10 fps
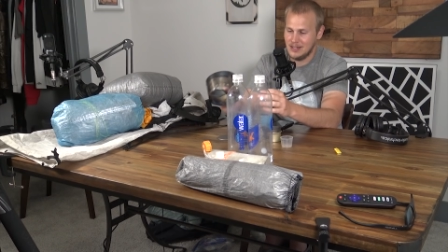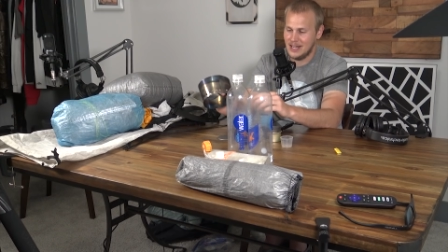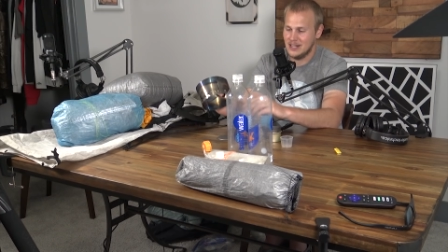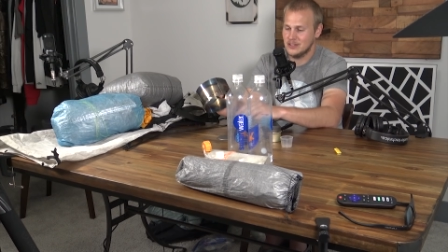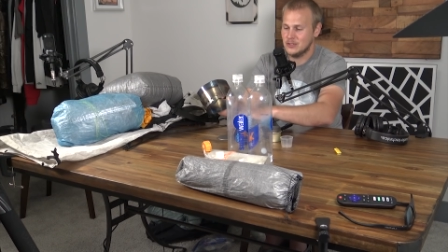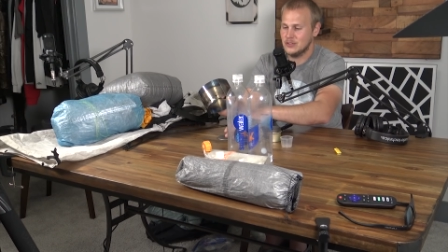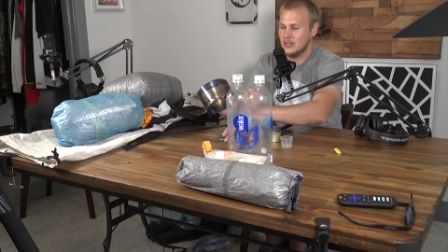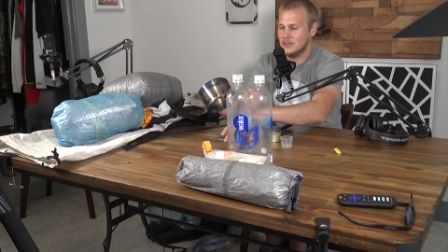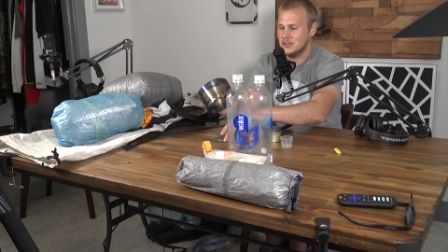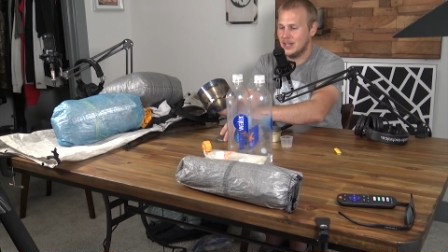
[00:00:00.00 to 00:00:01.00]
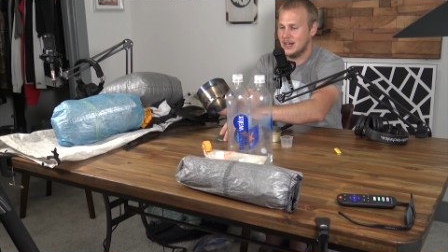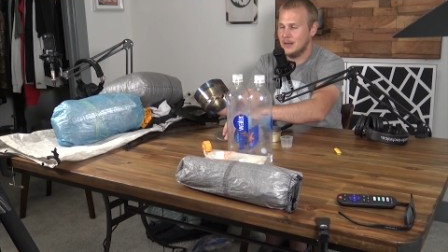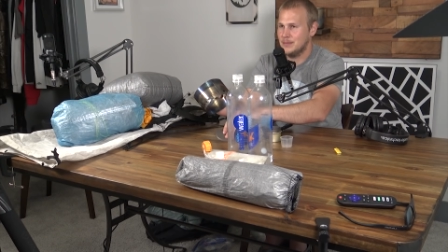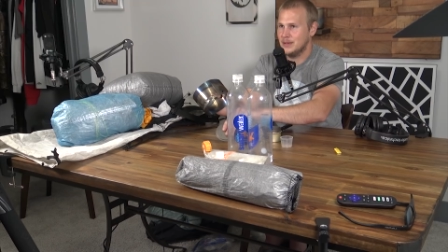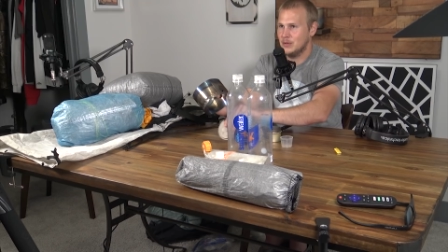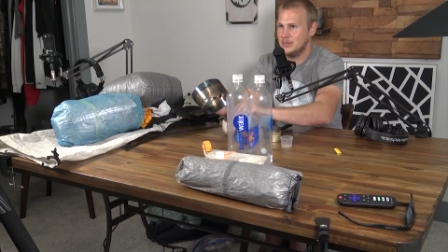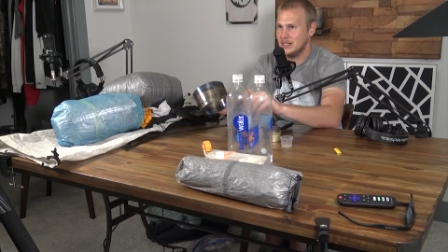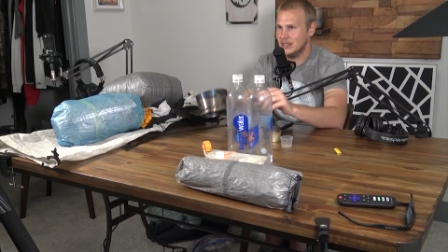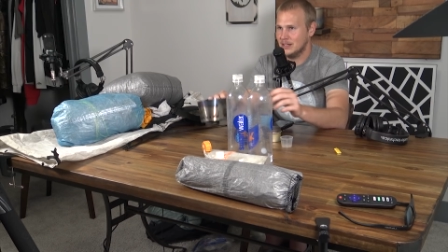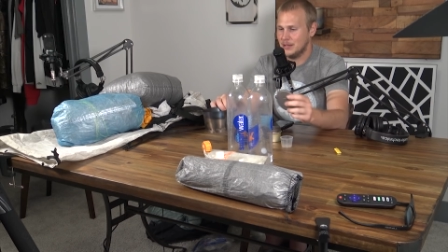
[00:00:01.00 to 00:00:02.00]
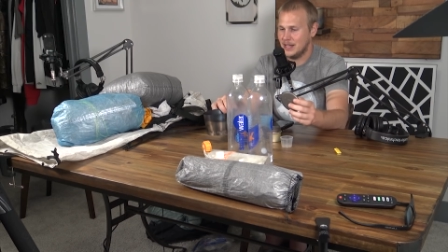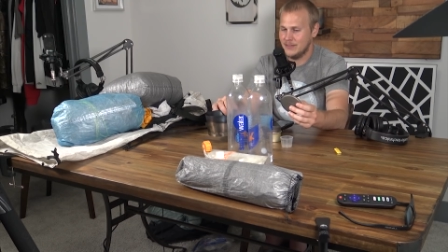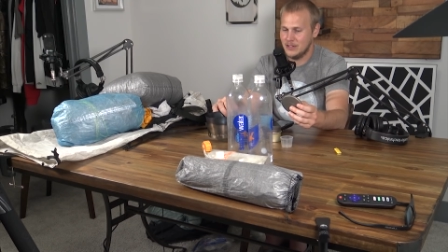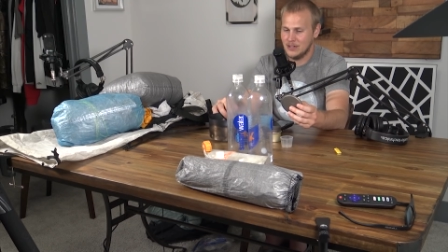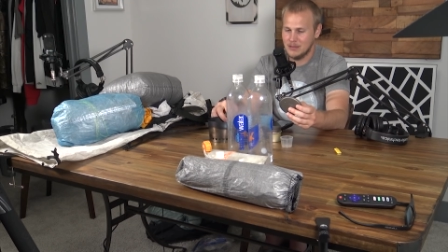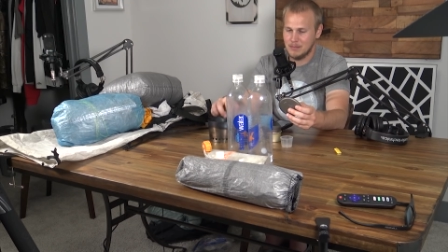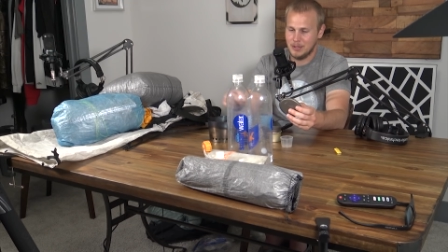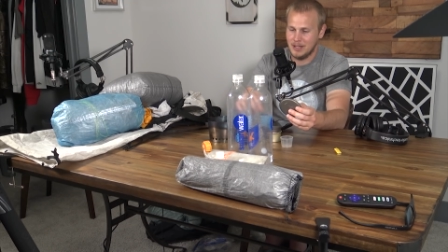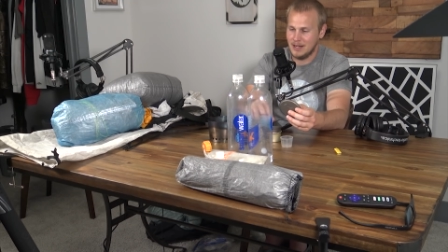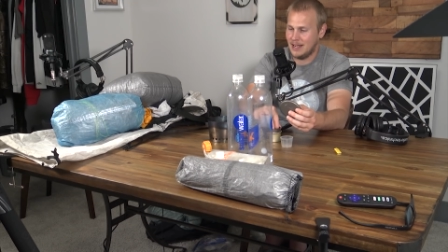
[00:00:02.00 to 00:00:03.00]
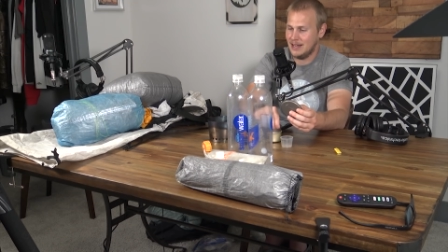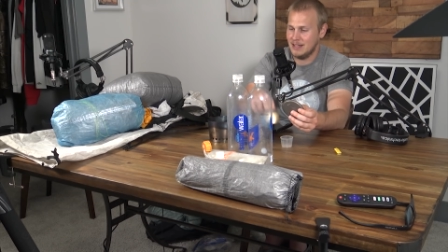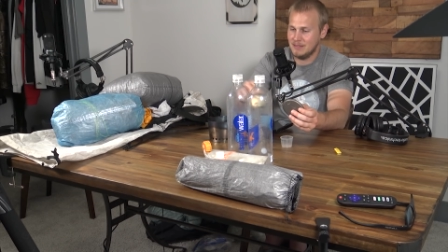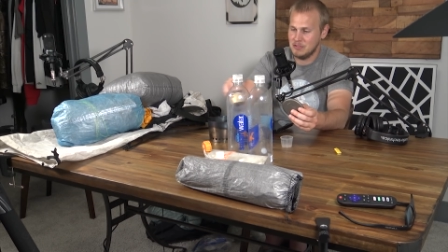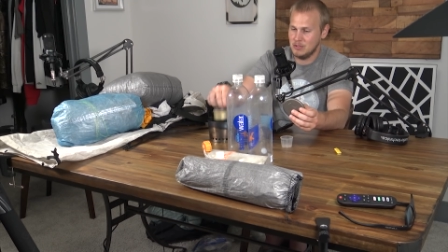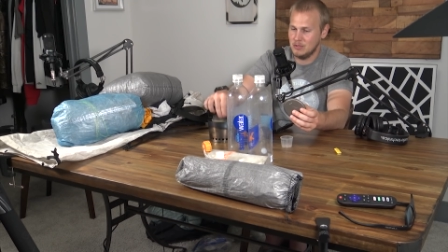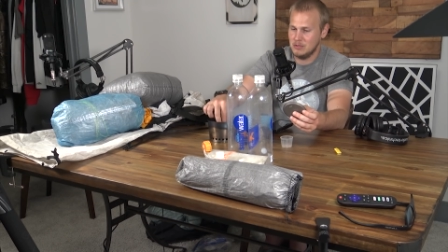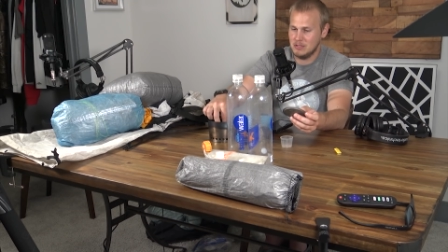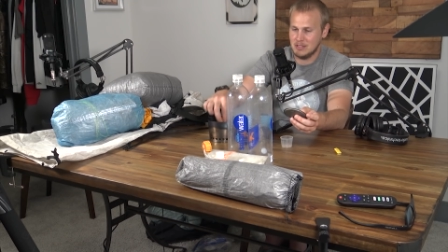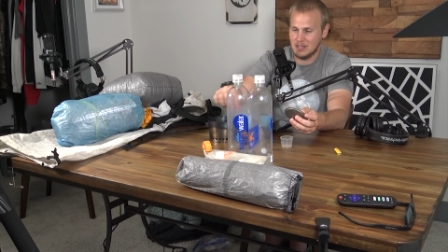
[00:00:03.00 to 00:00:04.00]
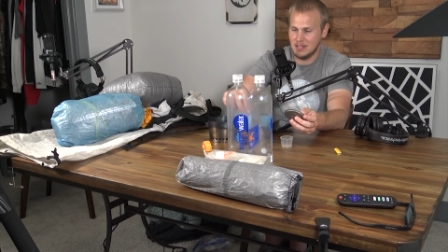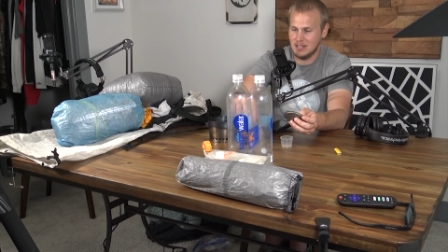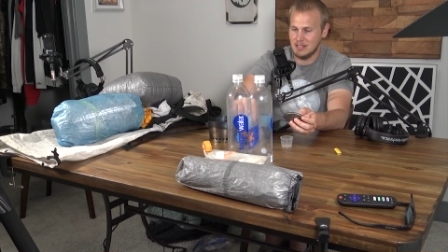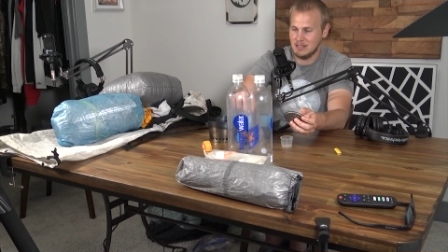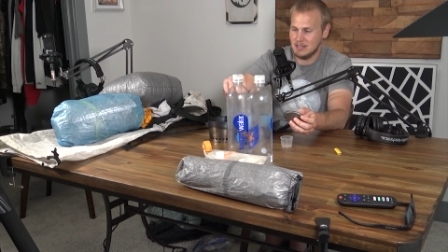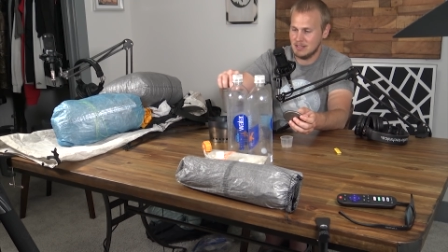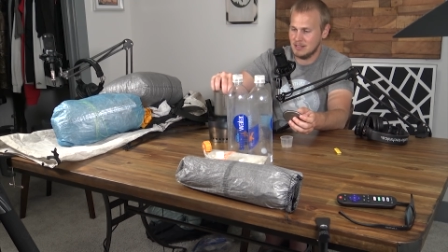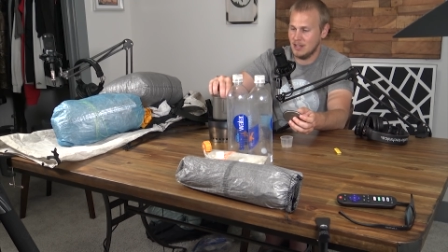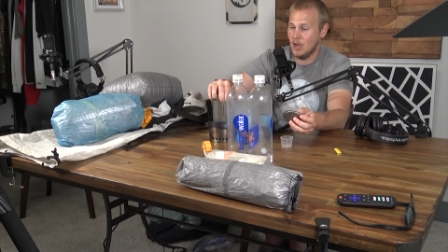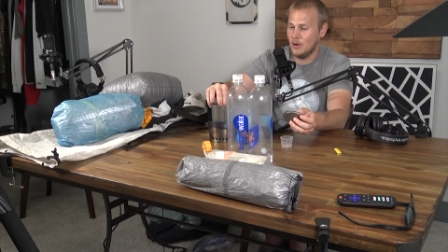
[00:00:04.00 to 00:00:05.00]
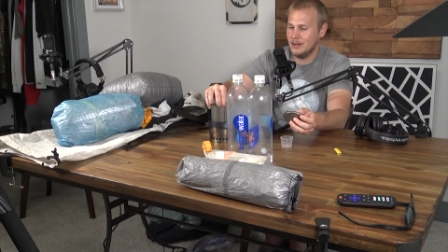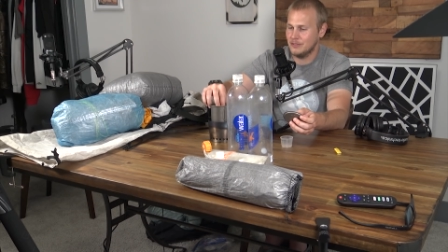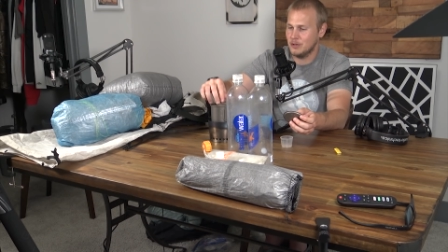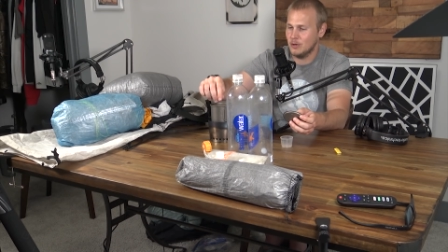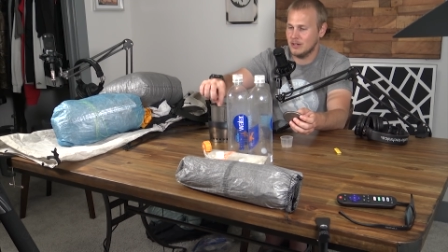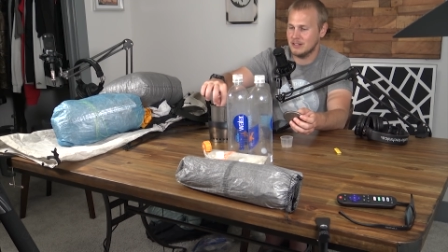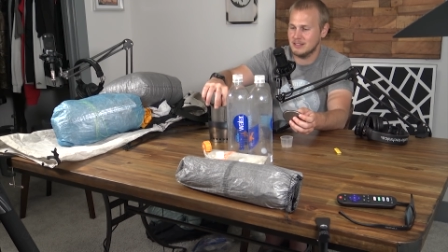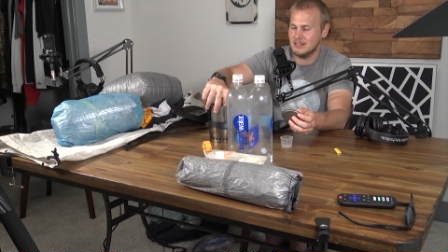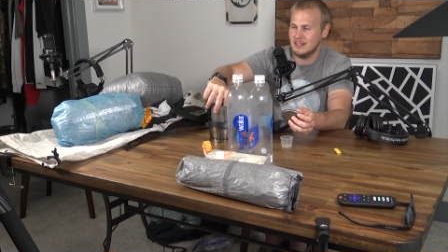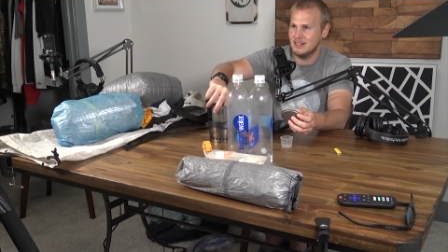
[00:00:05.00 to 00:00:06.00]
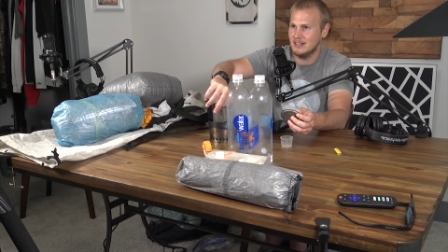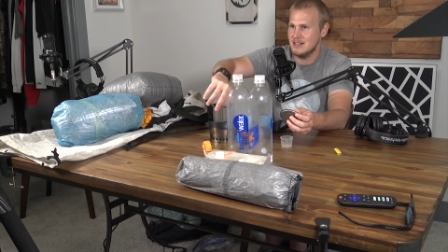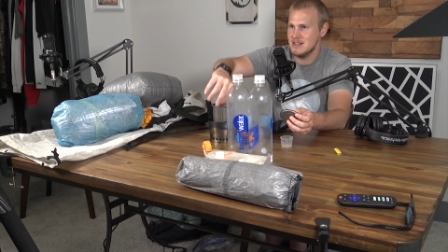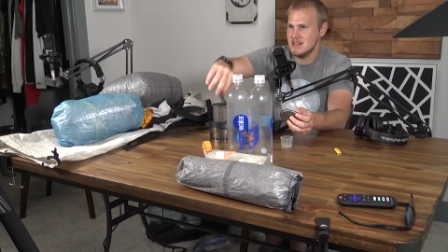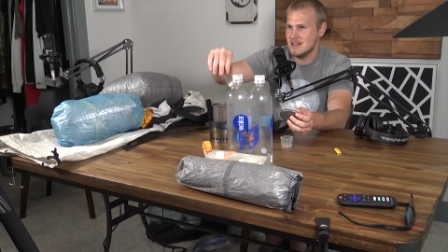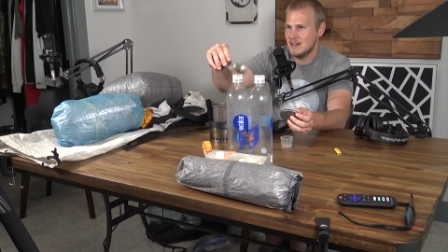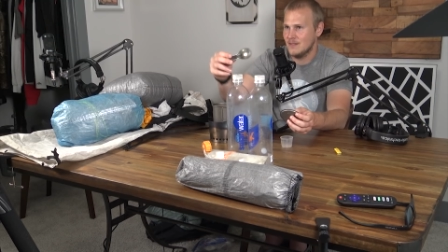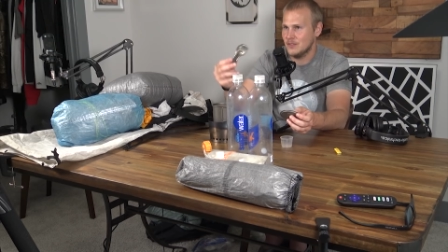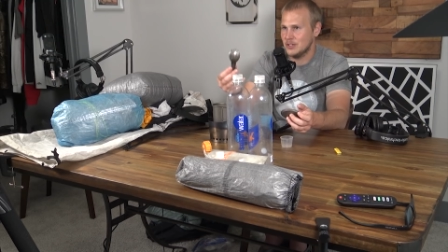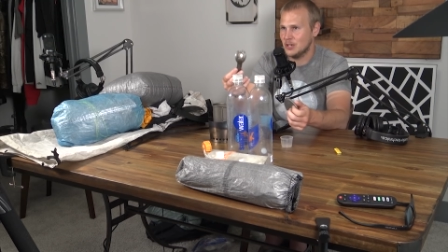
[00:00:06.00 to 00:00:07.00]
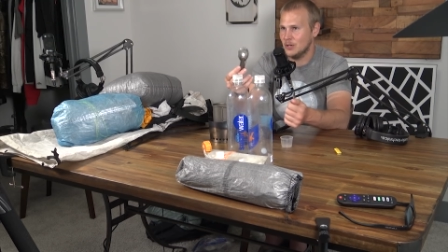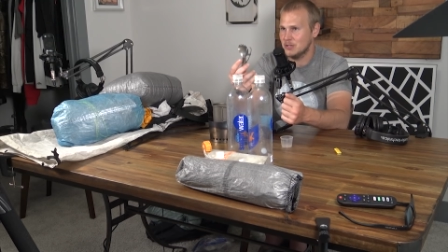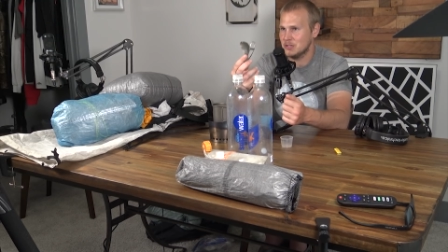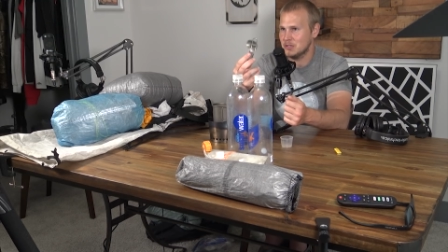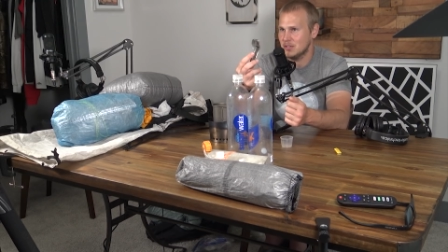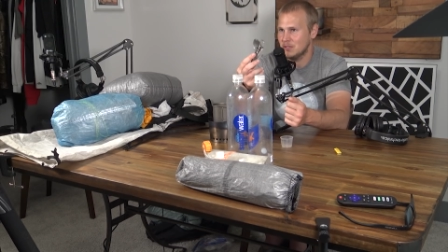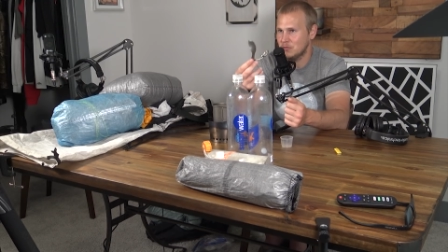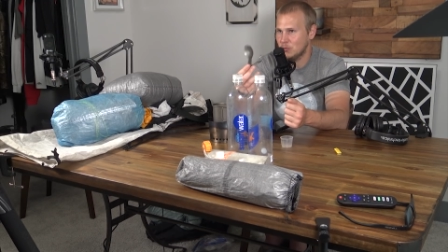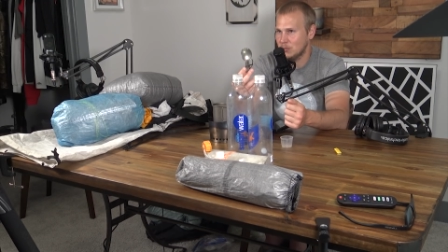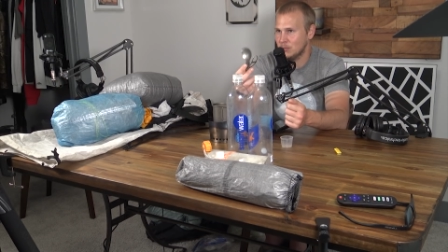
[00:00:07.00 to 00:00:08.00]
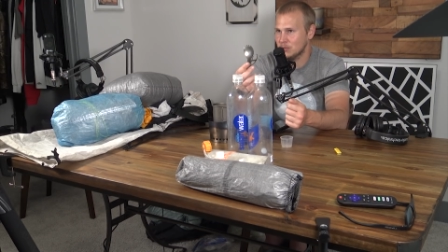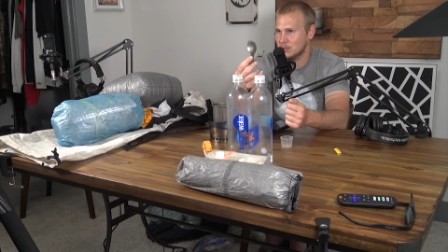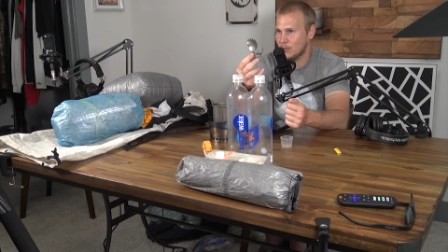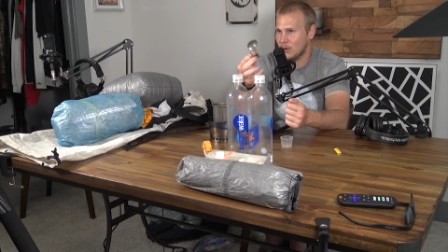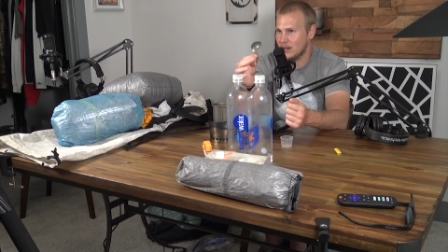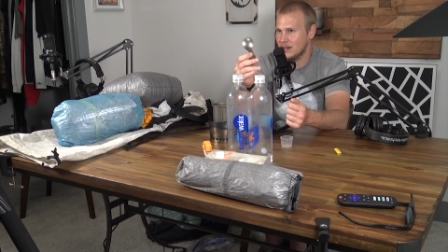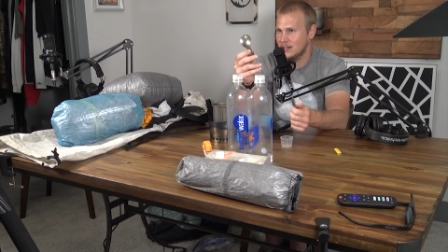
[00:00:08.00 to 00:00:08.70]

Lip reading: canister stove setup, it would be a little bit heavier, but I have used this. Oh, and of course, the Toaks foldable spork.